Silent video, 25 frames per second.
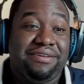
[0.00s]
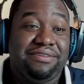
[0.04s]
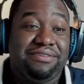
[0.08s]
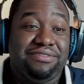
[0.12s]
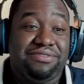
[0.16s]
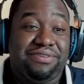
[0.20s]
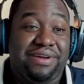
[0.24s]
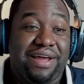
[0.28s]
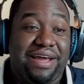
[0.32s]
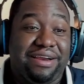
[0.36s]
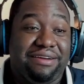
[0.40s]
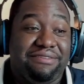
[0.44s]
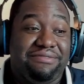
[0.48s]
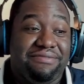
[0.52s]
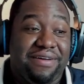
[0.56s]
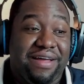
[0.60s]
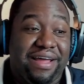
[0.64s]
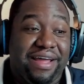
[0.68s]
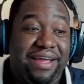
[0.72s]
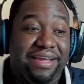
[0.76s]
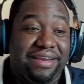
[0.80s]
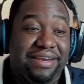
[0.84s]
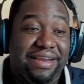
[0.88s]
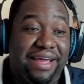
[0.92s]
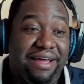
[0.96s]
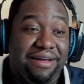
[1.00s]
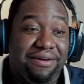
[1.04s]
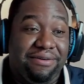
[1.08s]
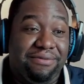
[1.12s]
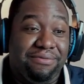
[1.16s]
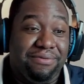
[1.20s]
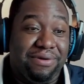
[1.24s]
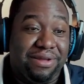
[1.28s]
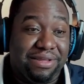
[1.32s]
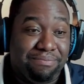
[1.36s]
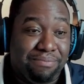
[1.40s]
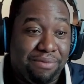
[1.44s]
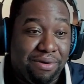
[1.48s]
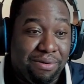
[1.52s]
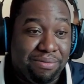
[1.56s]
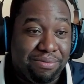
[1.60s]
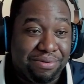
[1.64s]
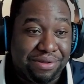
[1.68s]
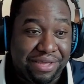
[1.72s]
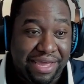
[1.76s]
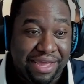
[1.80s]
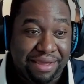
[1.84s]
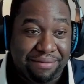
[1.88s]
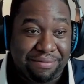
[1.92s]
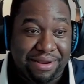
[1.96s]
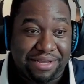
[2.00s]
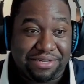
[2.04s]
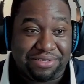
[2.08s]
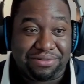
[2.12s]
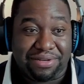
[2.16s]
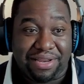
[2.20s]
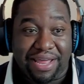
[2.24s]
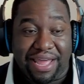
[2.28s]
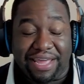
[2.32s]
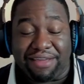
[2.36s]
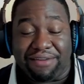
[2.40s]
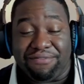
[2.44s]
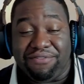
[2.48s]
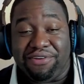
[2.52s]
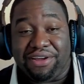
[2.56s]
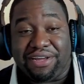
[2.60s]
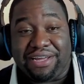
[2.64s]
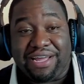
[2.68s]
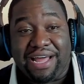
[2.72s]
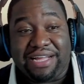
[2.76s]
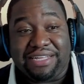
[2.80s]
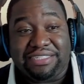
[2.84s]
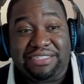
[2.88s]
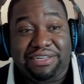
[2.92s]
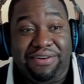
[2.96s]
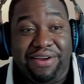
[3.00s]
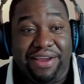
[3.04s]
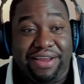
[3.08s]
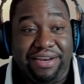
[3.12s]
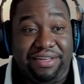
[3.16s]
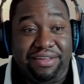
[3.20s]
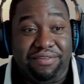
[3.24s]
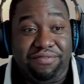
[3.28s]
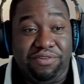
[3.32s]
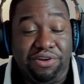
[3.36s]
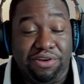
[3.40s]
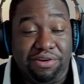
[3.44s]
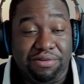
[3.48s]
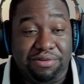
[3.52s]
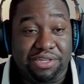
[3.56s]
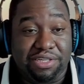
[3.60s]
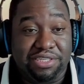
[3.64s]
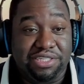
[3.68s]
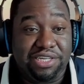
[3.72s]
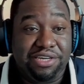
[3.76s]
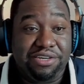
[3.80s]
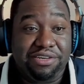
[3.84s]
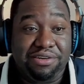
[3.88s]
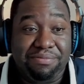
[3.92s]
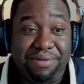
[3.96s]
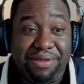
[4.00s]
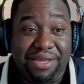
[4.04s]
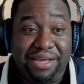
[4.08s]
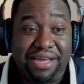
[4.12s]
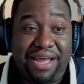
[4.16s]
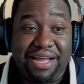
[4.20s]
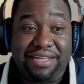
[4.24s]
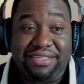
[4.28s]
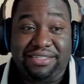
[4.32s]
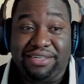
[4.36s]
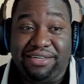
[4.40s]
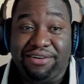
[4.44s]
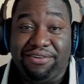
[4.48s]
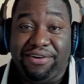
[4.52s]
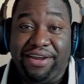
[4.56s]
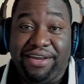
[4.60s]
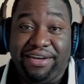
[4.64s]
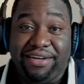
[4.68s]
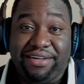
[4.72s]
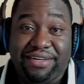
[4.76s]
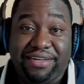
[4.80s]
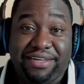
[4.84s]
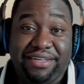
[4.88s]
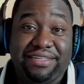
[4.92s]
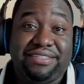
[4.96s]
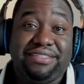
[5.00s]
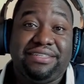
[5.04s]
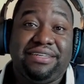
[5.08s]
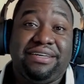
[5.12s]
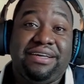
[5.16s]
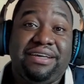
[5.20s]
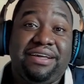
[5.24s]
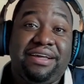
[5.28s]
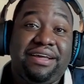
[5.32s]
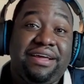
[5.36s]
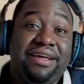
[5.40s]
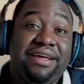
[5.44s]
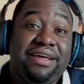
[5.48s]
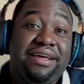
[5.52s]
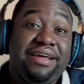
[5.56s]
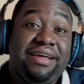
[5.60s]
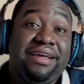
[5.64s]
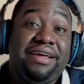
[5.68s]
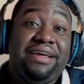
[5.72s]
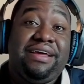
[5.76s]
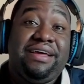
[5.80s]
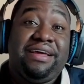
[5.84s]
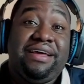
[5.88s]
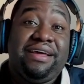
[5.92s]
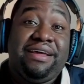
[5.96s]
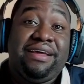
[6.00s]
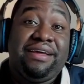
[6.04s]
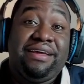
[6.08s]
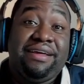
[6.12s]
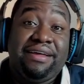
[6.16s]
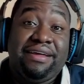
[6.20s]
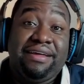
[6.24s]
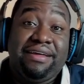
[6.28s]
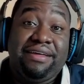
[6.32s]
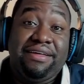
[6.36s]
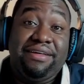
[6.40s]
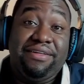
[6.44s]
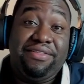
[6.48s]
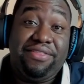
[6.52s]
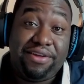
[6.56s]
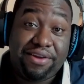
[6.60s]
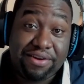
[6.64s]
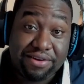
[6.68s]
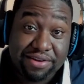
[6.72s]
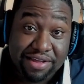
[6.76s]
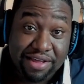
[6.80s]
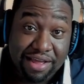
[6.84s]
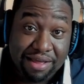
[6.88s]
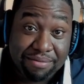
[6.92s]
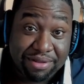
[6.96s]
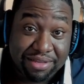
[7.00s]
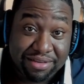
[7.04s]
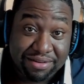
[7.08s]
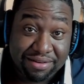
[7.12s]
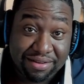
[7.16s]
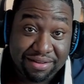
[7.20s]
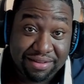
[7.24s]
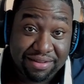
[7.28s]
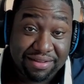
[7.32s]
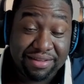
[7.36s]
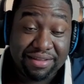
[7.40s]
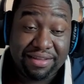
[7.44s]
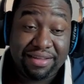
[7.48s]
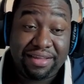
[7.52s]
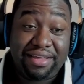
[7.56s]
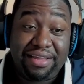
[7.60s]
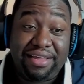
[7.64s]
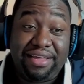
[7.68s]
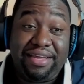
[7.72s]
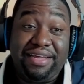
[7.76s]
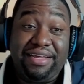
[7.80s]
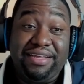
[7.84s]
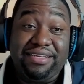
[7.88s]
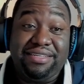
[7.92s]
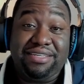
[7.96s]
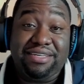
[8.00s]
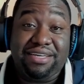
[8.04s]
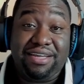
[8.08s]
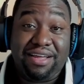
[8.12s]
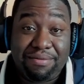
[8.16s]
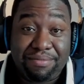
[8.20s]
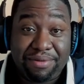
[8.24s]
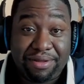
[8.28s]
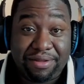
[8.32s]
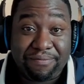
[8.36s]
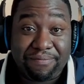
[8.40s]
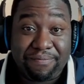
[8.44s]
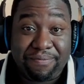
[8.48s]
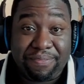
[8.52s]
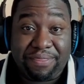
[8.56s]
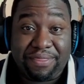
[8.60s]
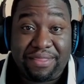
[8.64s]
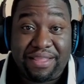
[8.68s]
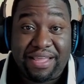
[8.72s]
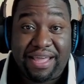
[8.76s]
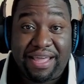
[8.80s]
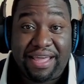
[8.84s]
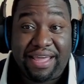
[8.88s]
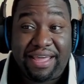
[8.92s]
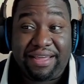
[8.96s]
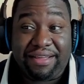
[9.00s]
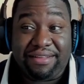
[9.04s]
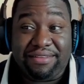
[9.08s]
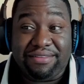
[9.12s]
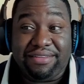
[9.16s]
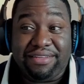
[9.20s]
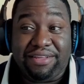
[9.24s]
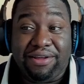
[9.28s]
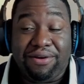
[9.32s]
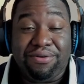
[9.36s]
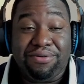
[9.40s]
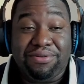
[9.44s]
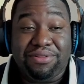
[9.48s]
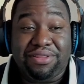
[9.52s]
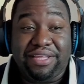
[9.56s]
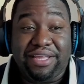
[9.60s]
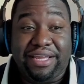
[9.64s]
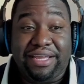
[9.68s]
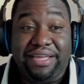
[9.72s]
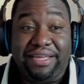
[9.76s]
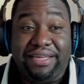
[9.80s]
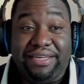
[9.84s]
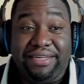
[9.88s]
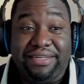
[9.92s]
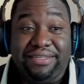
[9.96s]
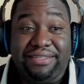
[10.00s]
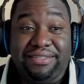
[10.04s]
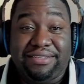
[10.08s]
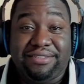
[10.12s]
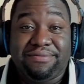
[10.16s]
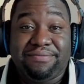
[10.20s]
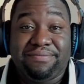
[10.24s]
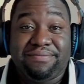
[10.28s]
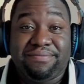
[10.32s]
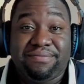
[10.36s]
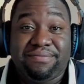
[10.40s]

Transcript: try to find out what mobile game that you like. If you're a content creator, you're going to continue to be a content creator because they're coming. It's coming. And the whole thing is,